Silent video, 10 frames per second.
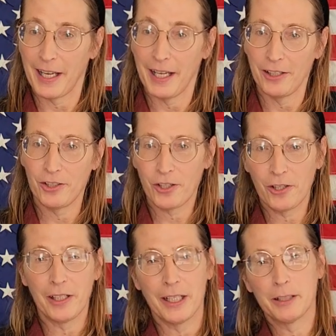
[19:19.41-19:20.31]
and
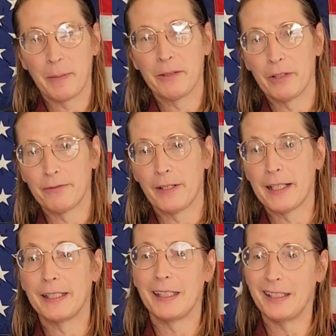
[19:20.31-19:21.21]
surely it's been
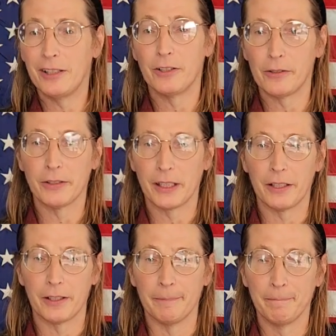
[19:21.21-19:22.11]
refined year over
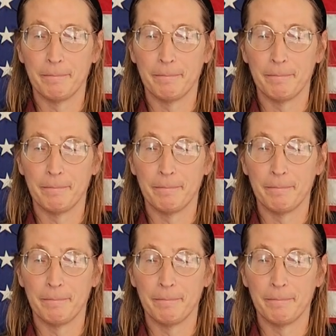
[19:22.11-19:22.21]
year.